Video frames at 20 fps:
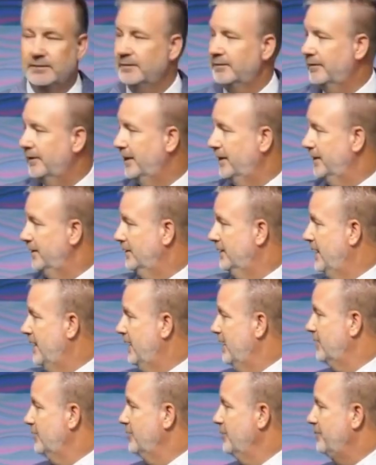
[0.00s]
Right? Now,
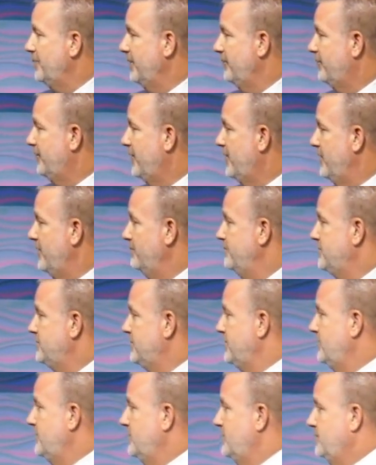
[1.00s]
I grew up on a farm,
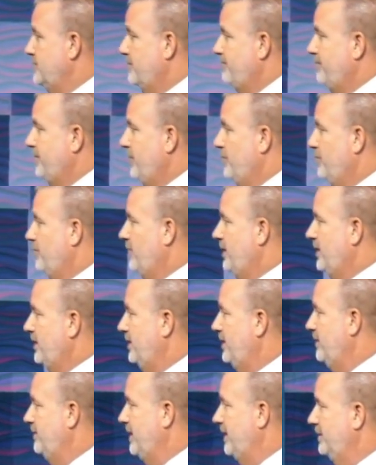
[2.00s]
so we,
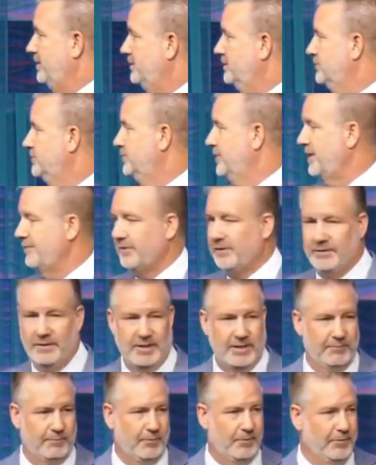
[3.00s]
I mean, driving a
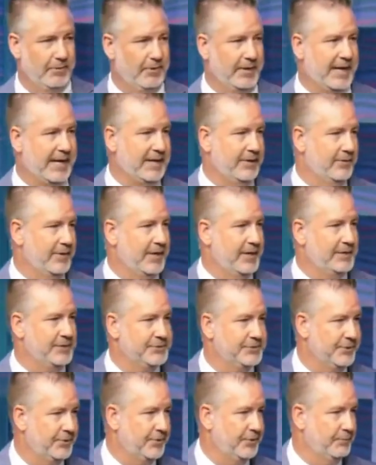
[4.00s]
lawnmower at eight or nine
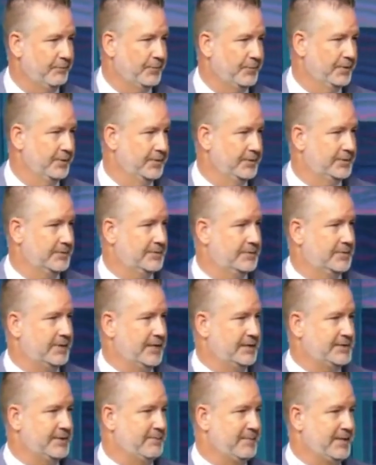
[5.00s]
years old was,
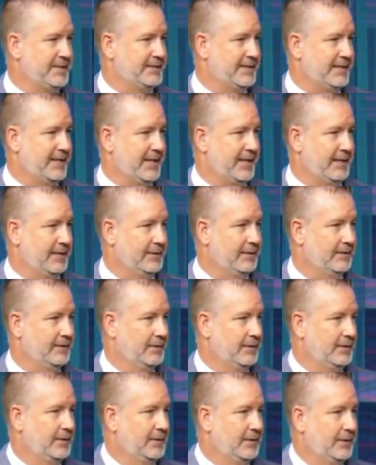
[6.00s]
that's a piece of cake.
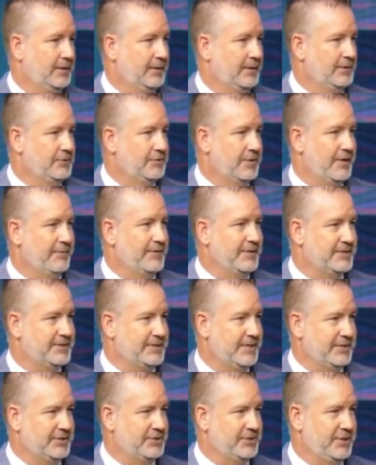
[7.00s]
Driving a
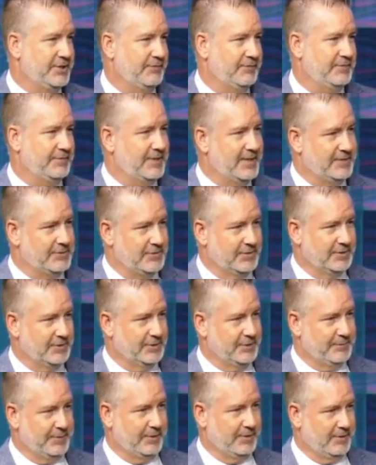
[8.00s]
stick shift, that took a
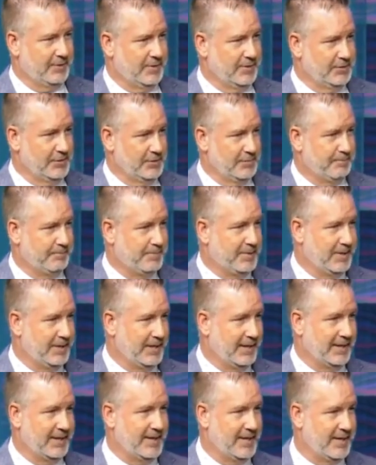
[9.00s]
little bit longer, but
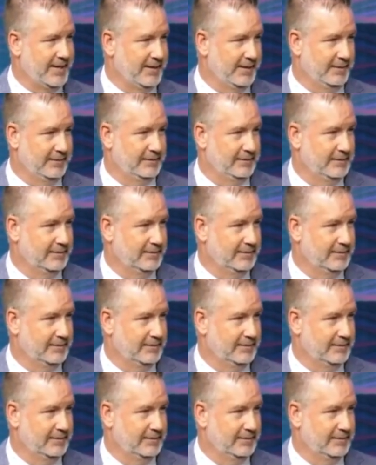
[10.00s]
I got it.